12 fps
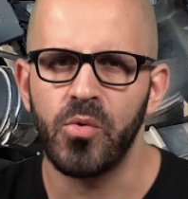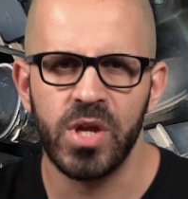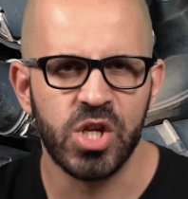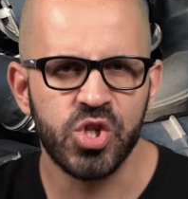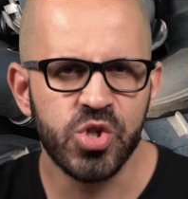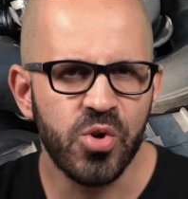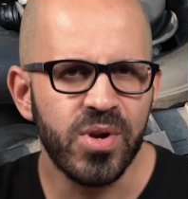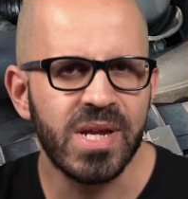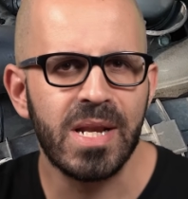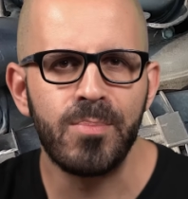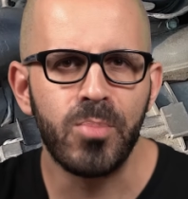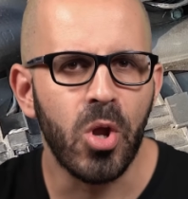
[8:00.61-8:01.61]
a
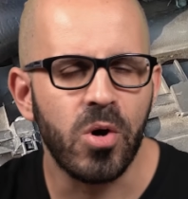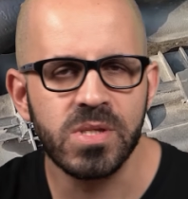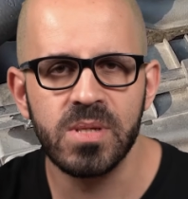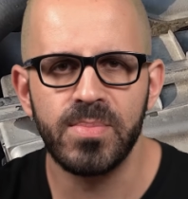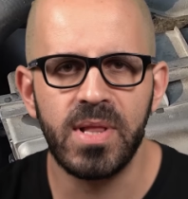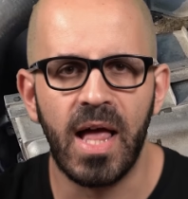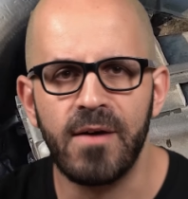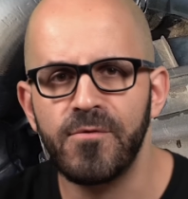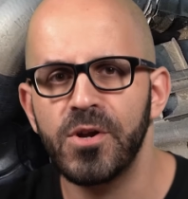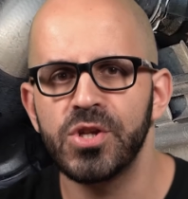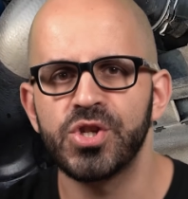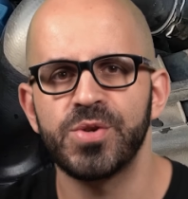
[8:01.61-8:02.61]
reassuringly plausible
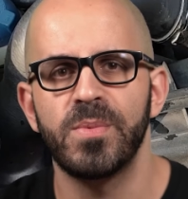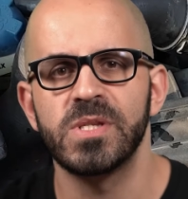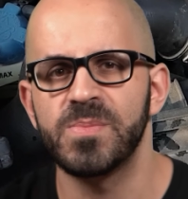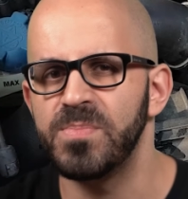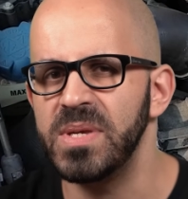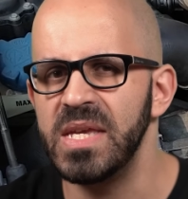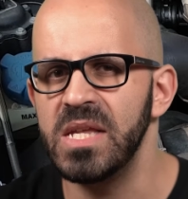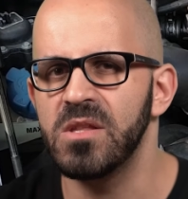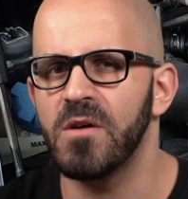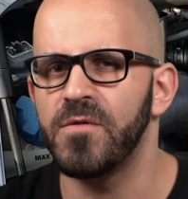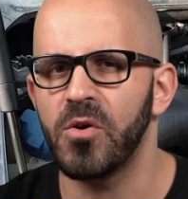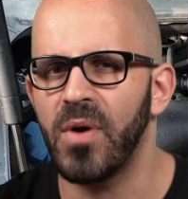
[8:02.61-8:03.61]
average speed
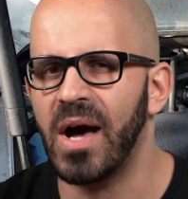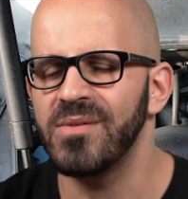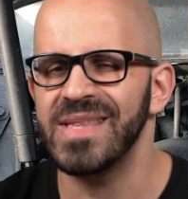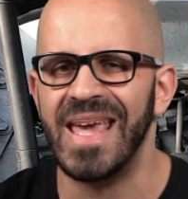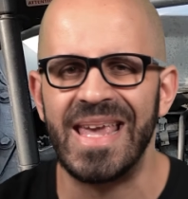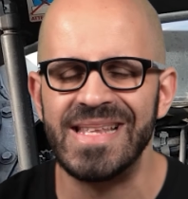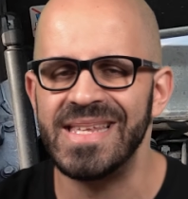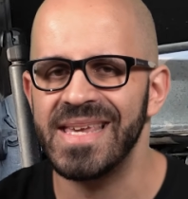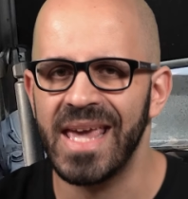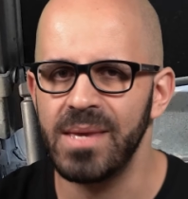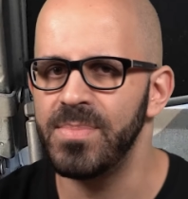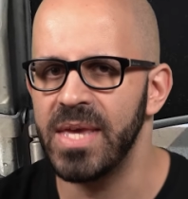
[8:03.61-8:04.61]
of around 80
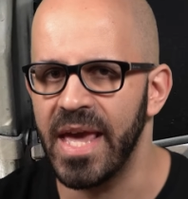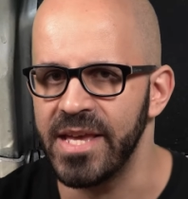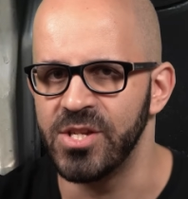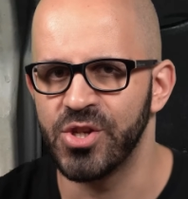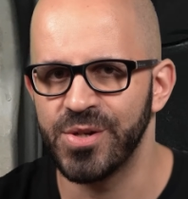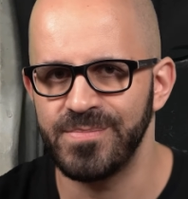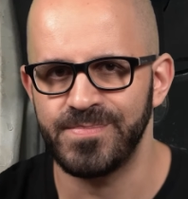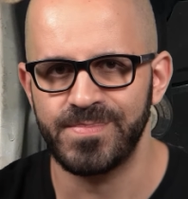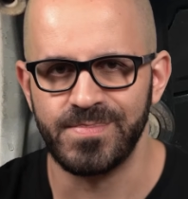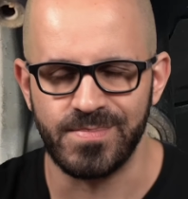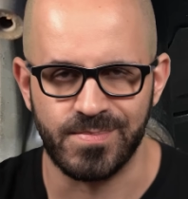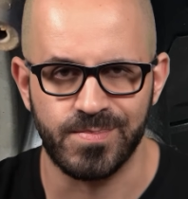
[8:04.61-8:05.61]
kph.
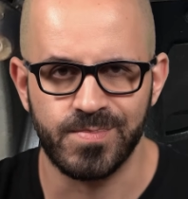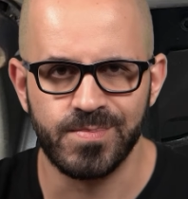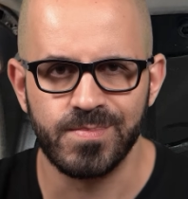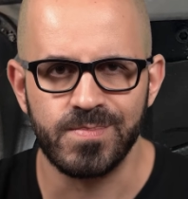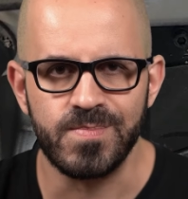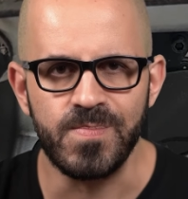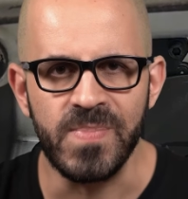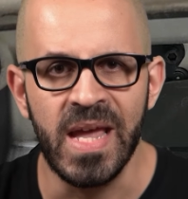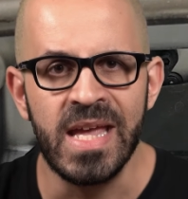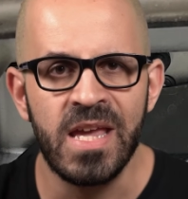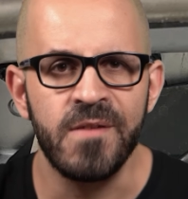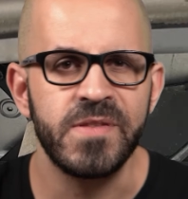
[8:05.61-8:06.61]

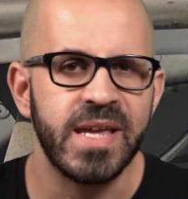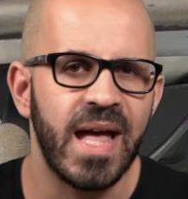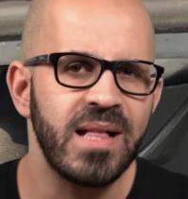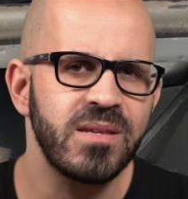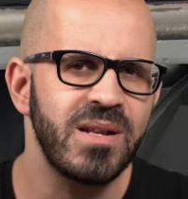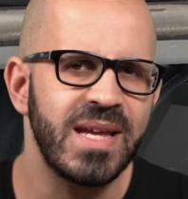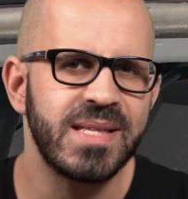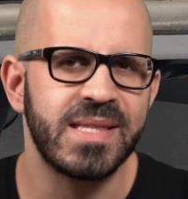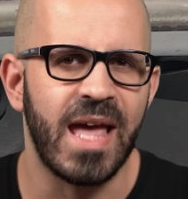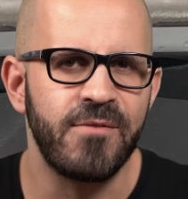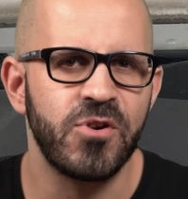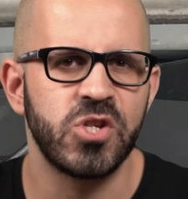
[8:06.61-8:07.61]
If the
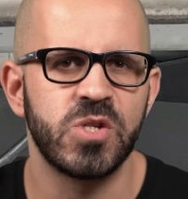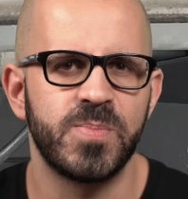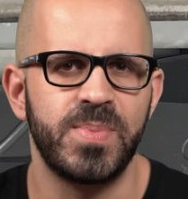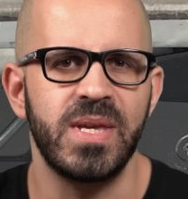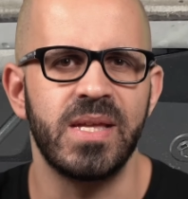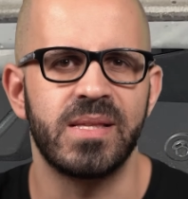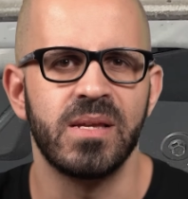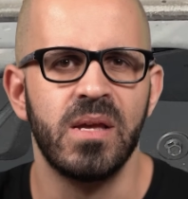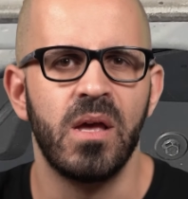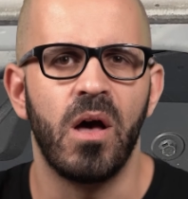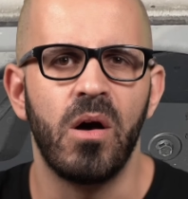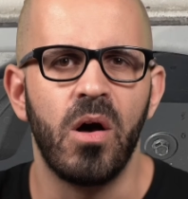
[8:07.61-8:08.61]
calculated average speed
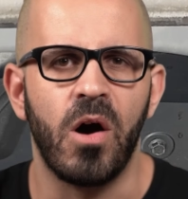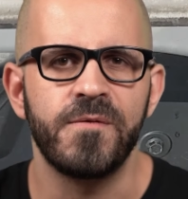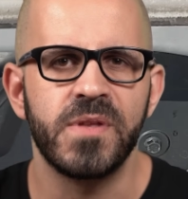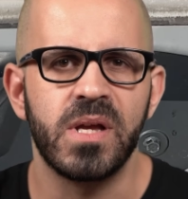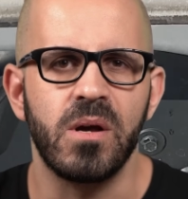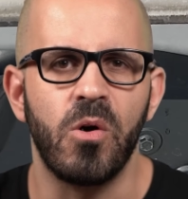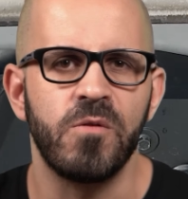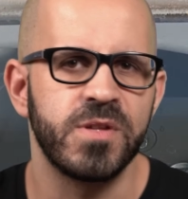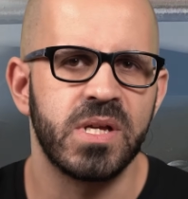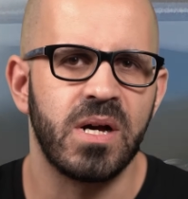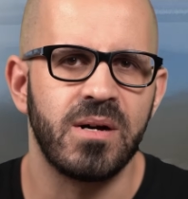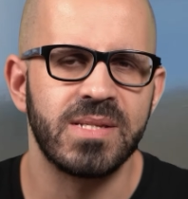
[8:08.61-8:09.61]
over
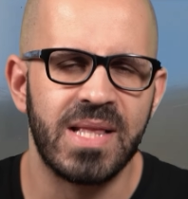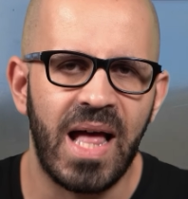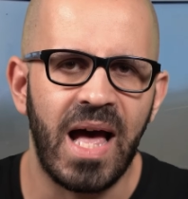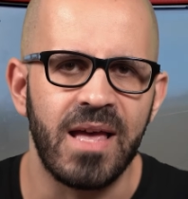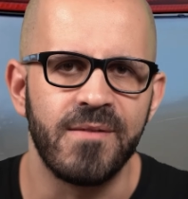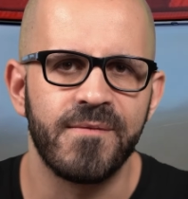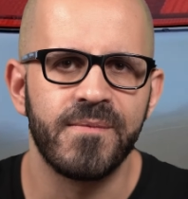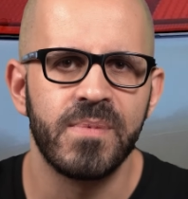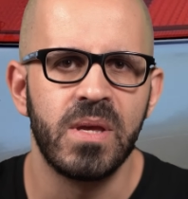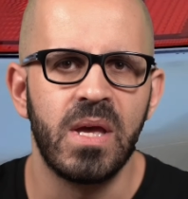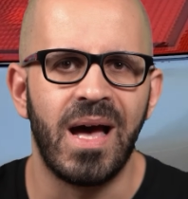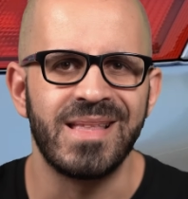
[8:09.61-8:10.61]
the car's life
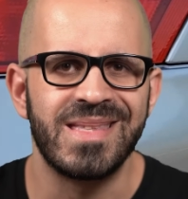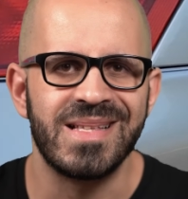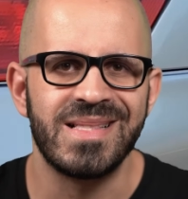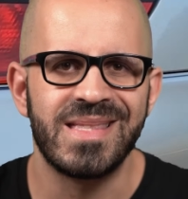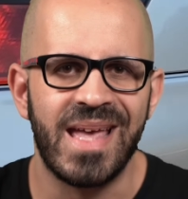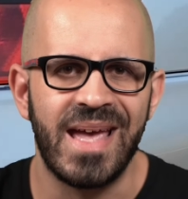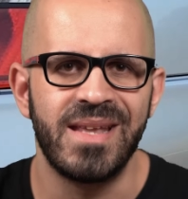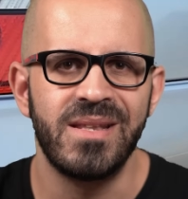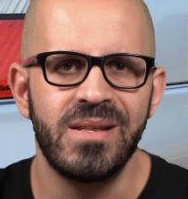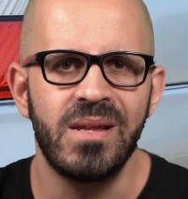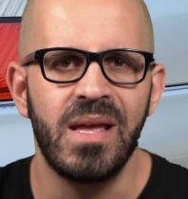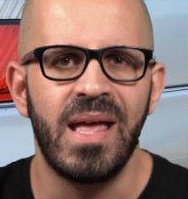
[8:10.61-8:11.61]
until
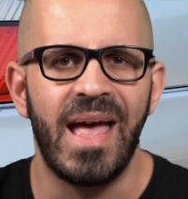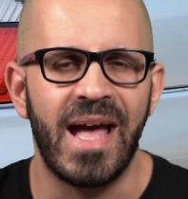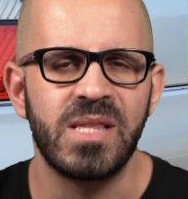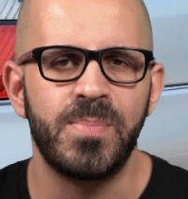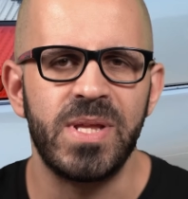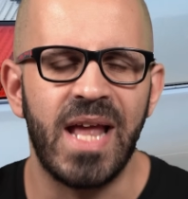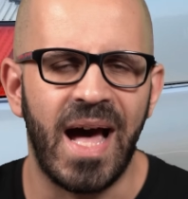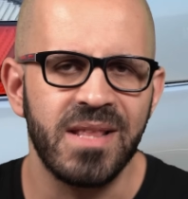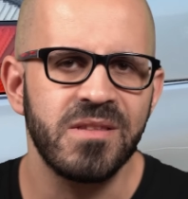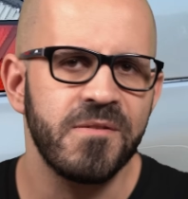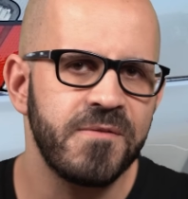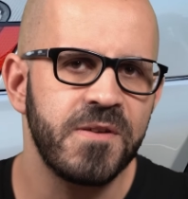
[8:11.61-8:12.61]
then had been
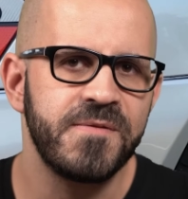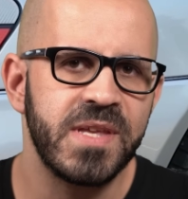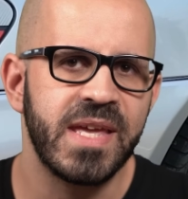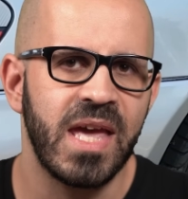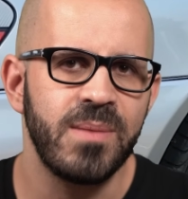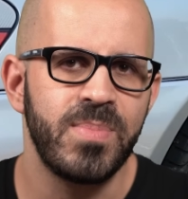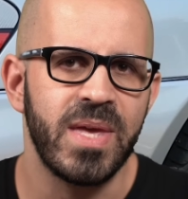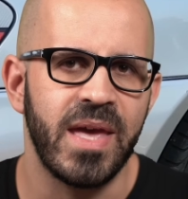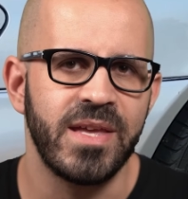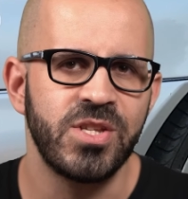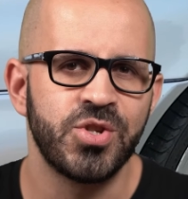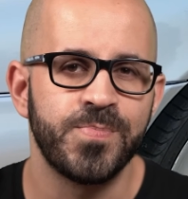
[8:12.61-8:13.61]
under 50
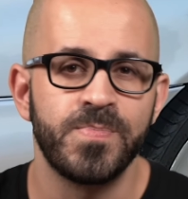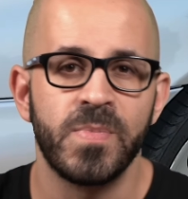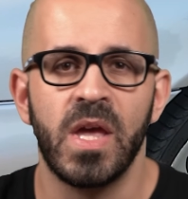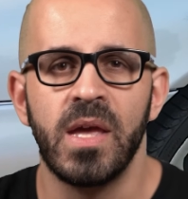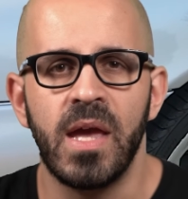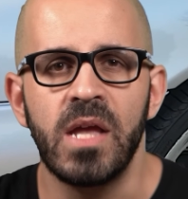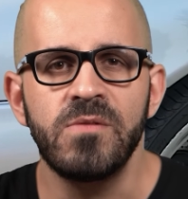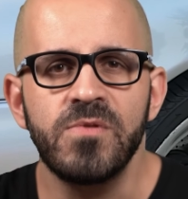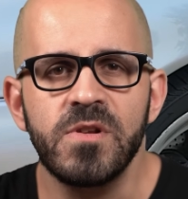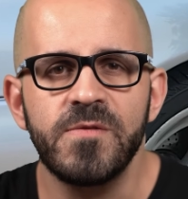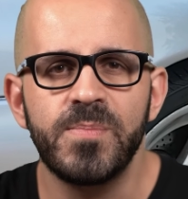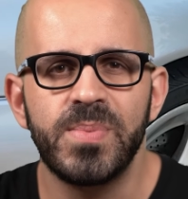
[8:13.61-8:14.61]
kph, it
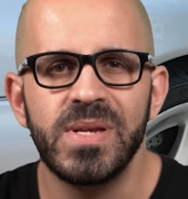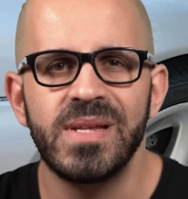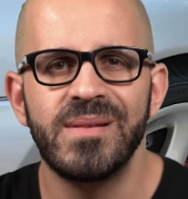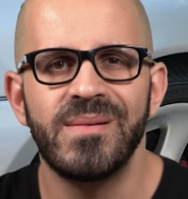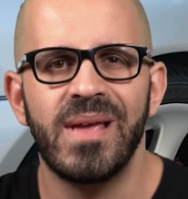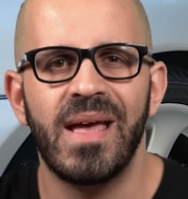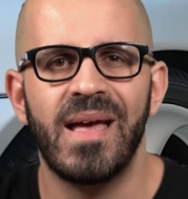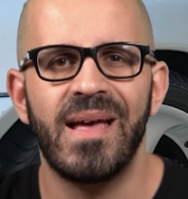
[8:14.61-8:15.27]
would have been